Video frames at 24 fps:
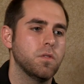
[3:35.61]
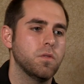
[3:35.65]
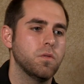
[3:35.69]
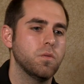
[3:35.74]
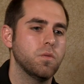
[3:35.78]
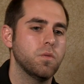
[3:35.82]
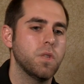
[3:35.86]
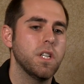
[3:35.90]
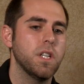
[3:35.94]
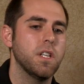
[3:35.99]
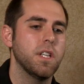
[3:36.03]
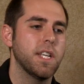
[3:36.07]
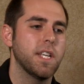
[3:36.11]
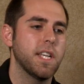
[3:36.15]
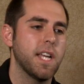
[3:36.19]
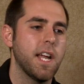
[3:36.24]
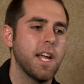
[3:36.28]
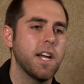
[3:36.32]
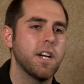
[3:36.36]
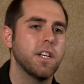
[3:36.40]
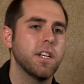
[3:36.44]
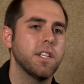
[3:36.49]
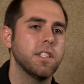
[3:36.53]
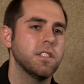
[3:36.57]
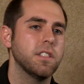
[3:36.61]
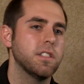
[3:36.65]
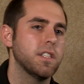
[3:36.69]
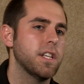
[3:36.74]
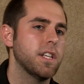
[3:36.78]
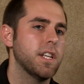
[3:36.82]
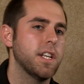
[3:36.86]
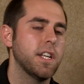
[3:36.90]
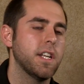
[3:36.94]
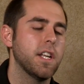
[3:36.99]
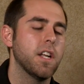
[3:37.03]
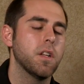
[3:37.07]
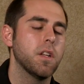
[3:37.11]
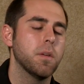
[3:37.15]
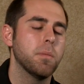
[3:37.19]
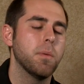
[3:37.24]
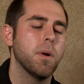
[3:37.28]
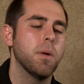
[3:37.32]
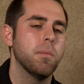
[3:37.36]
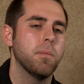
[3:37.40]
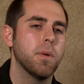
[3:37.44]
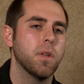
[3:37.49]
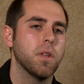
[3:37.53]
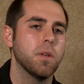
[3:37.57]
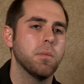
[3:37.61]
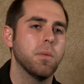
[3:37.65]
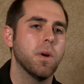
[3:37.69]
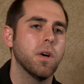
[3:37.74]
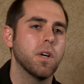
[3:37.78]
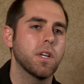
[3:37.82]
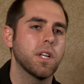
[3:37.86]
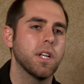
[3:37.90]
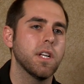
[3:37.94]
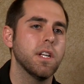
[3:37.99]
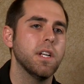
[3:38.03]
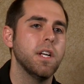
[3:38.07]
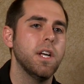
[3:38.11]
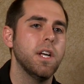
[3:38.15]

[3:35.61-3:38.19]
really carries than any other pump on the market.